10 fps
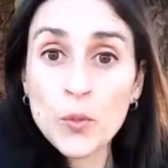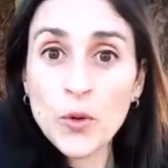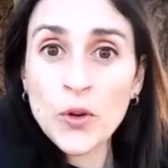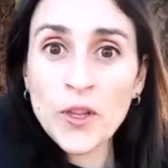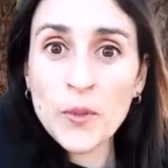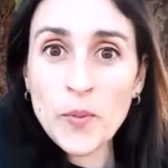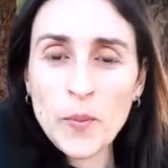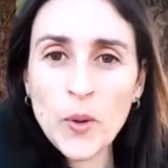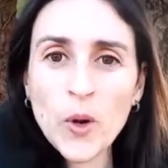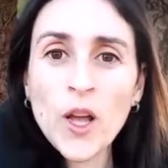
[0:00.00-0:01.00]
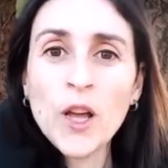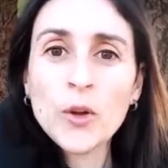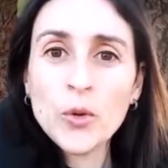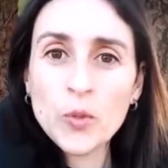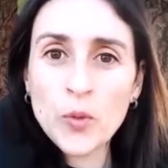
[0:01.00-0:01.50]
Good morning people,
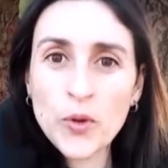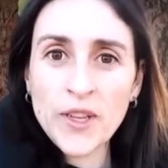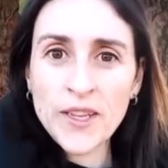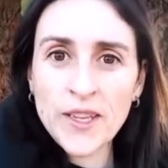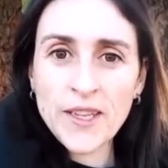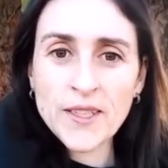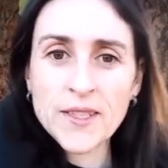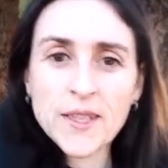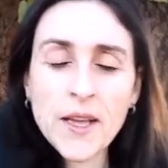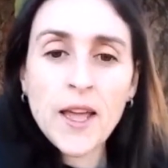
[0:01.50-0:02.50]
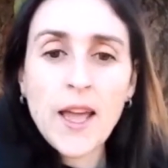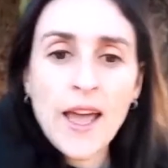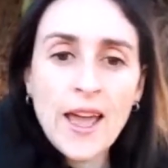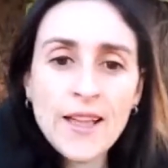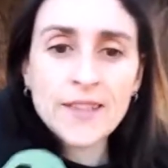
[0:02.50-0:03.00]
good morning kids,
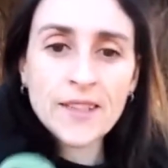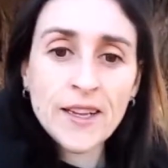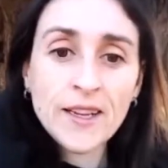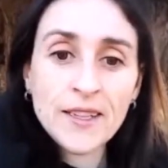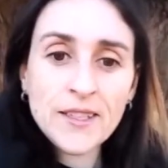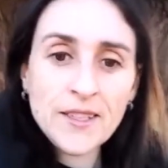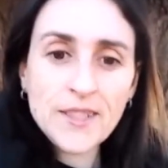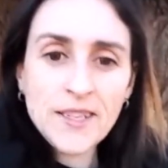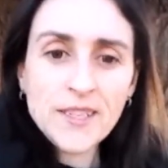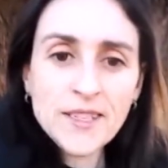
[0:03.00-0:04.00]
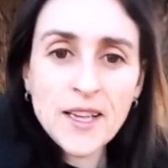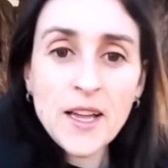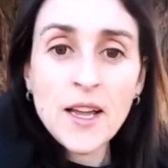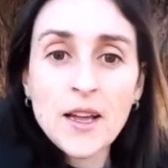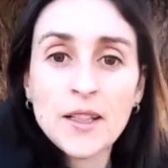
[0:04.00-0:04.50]
and this is
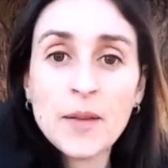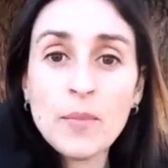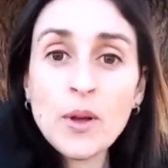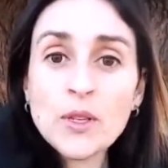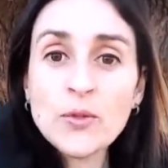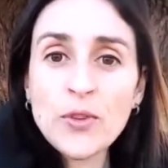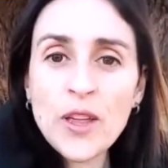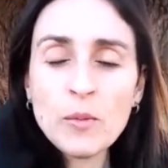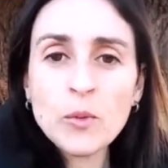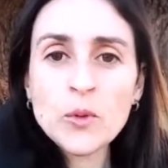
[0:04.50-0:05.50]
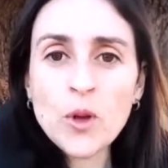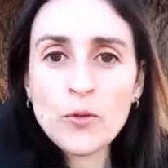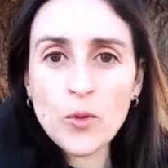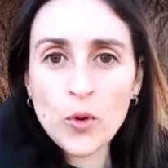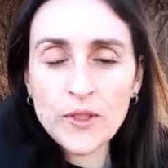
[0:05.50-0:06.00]
the most famous
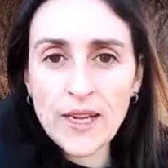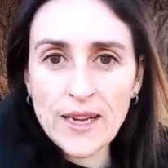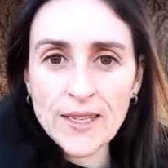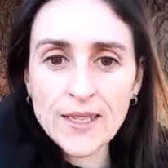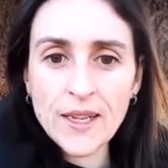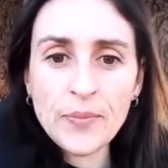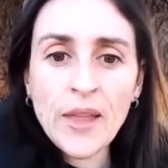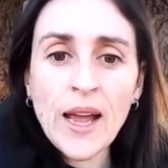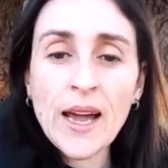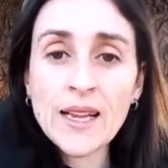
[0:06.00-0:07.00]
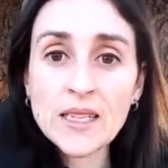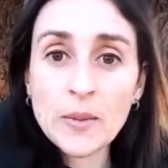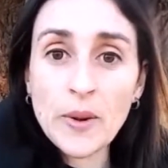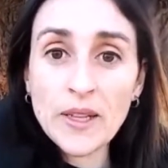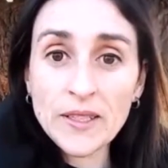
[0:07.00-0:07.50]
of all ducks, Anas
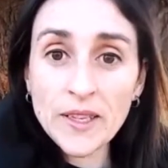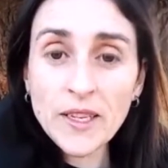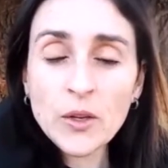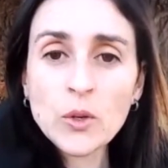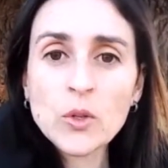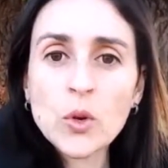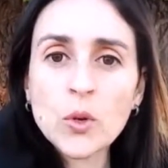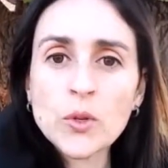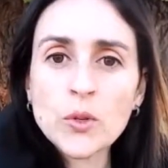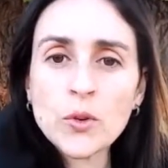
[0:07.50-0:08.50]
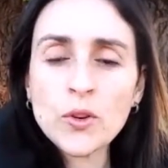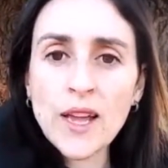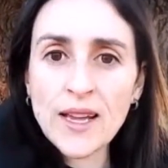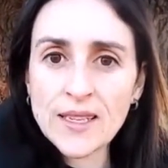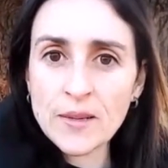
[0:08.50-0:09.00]
platyrhynchos, also known
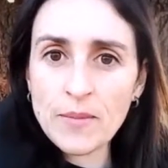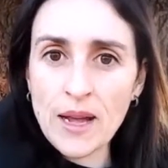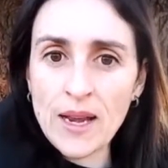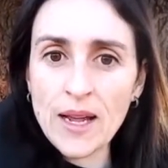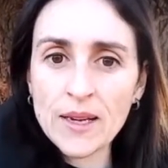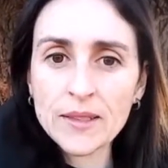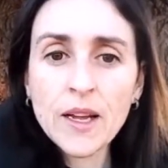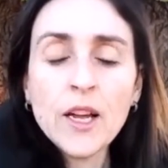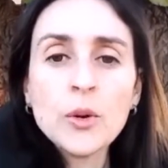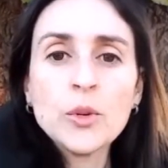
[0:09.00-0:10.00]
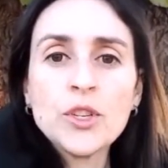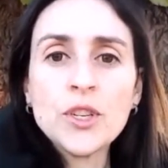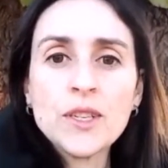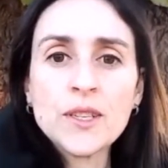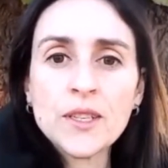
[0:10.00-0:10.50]
as Mallard, which
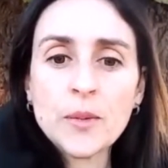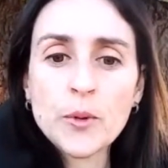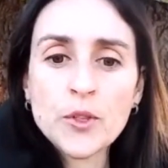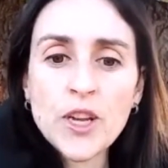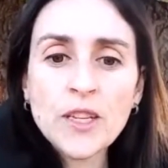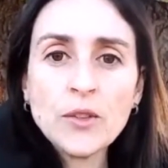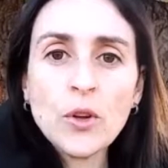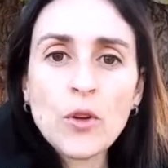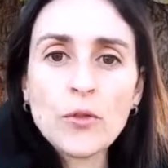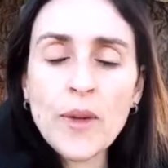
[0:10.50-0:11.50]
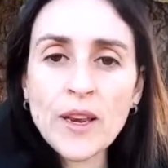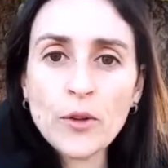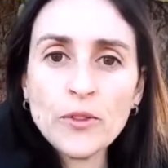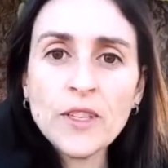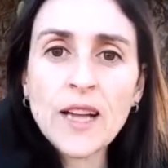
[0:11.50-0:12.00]
is the progenitor of many
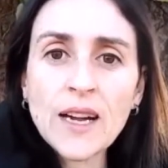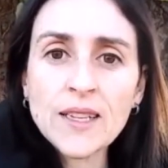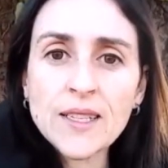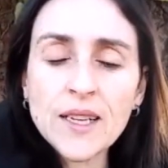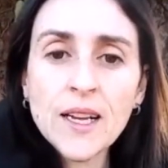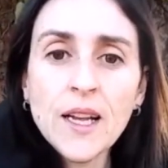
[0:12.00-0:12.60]
of the ducks